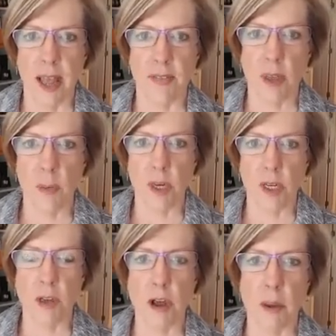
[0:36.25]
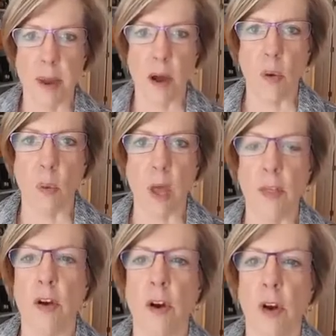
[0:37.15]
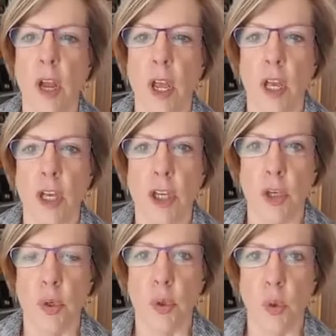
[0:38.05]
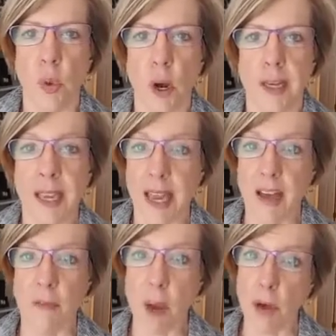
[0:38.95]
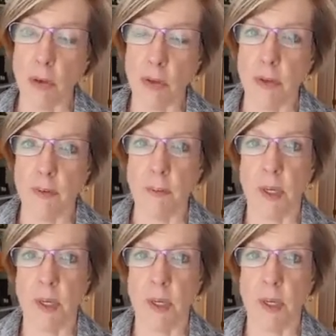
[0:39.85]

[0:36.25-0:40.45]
And then we're going to talk about whether you can have both,